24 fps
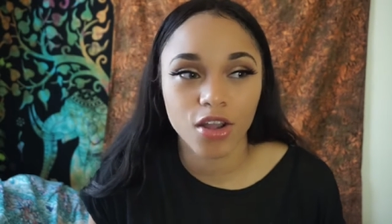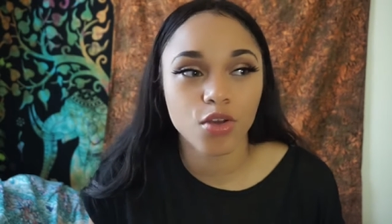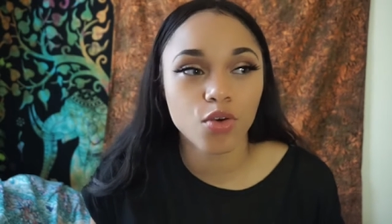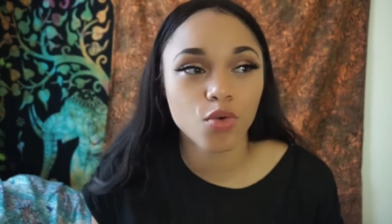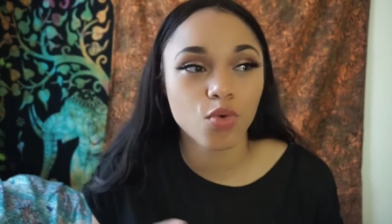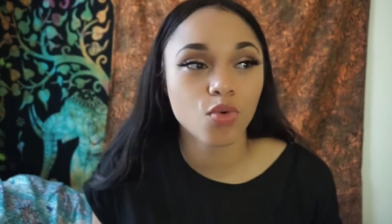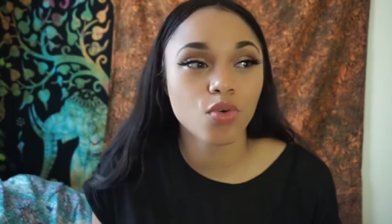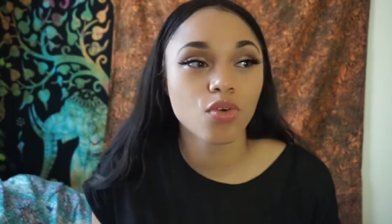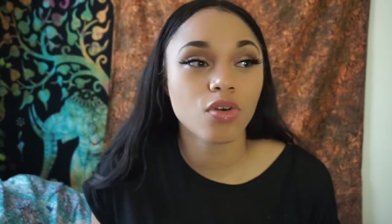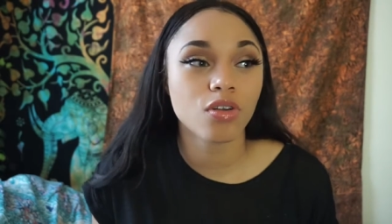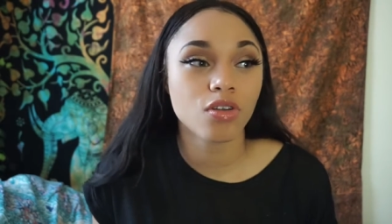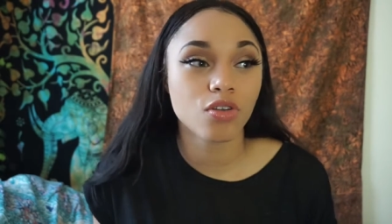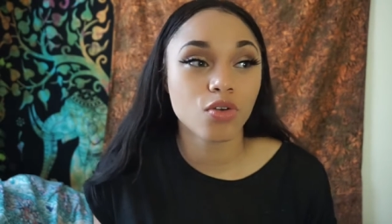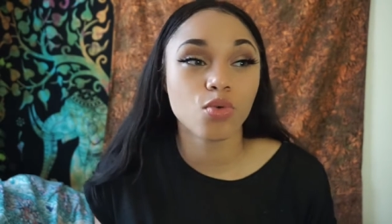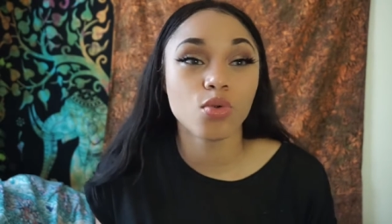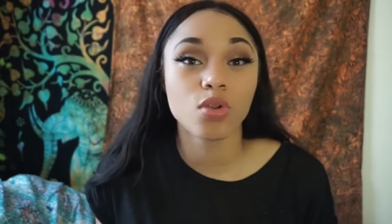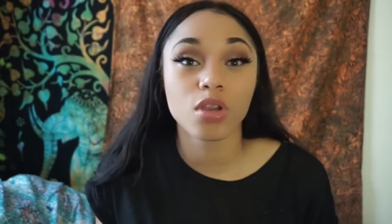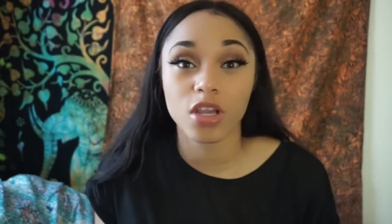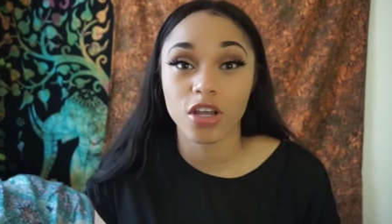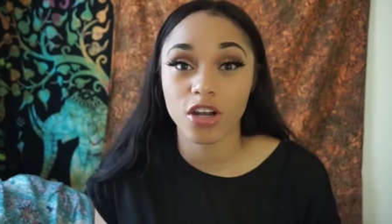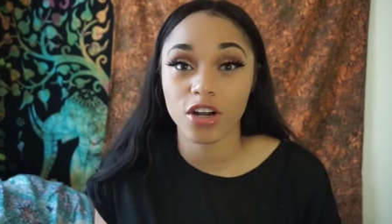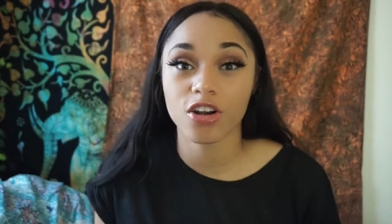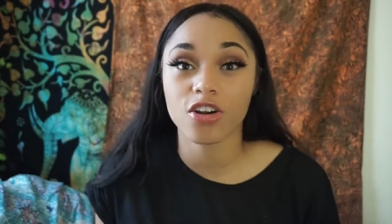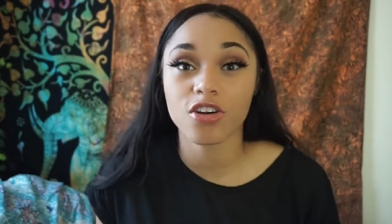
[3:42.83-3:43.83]
You
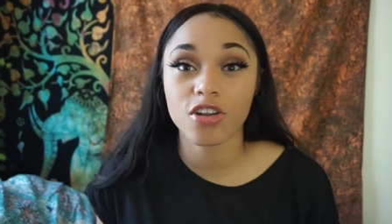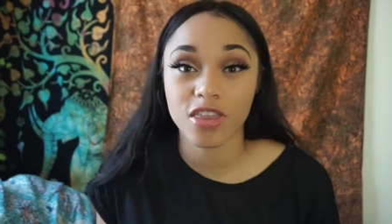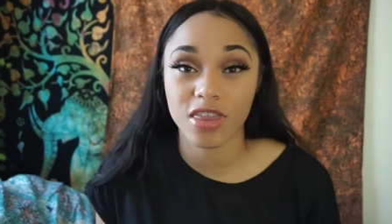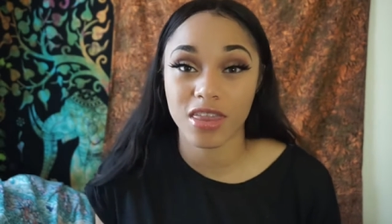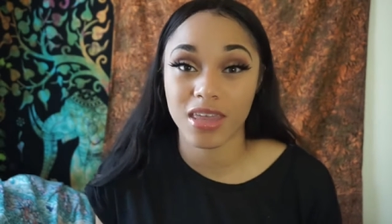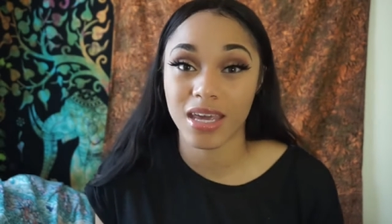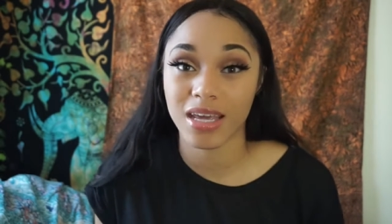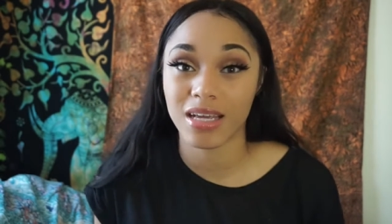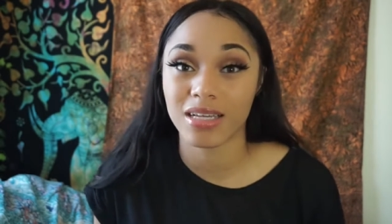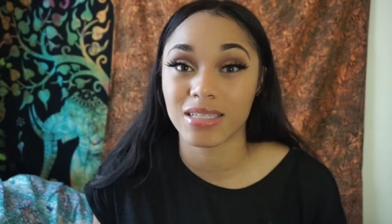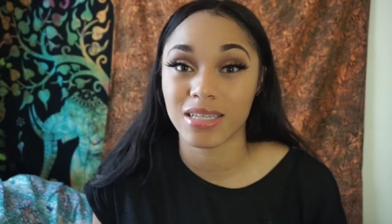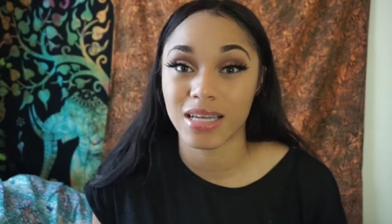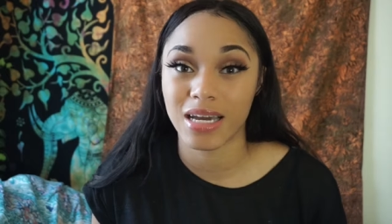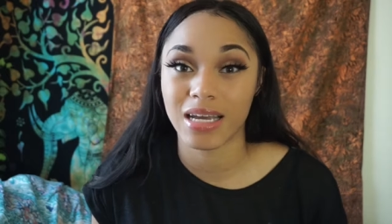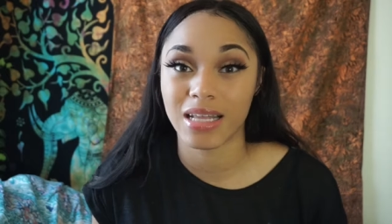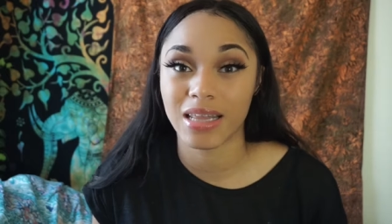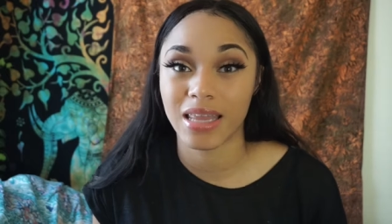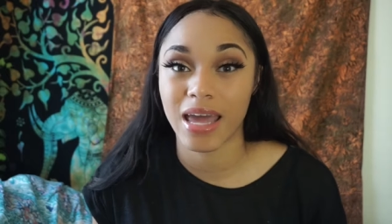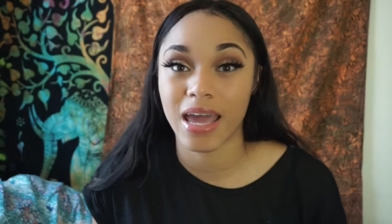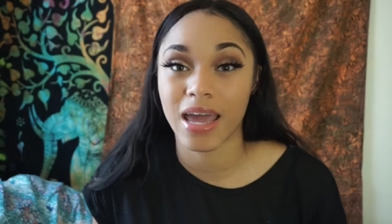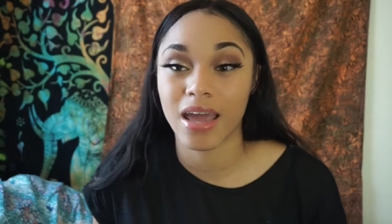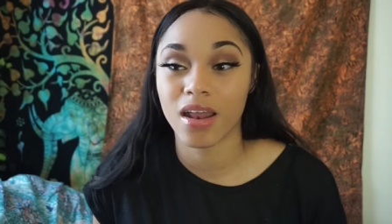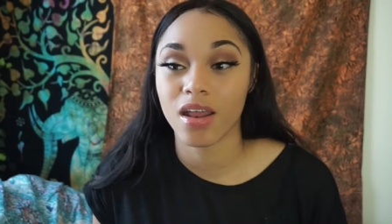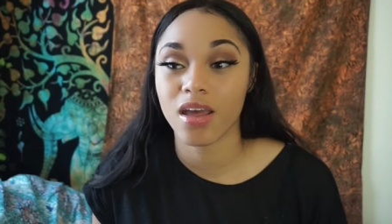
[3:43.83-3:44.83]
learn things
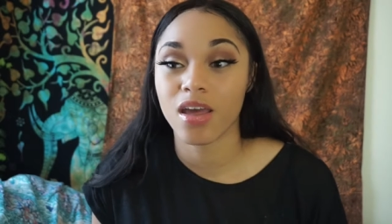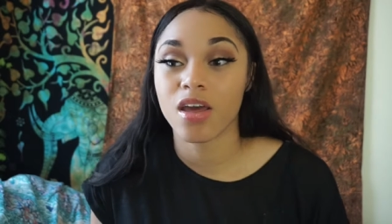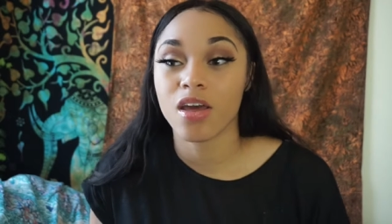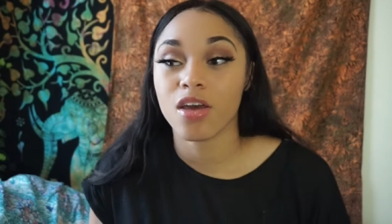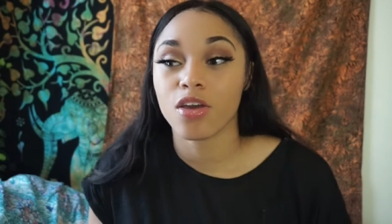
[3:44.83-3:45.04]
like that.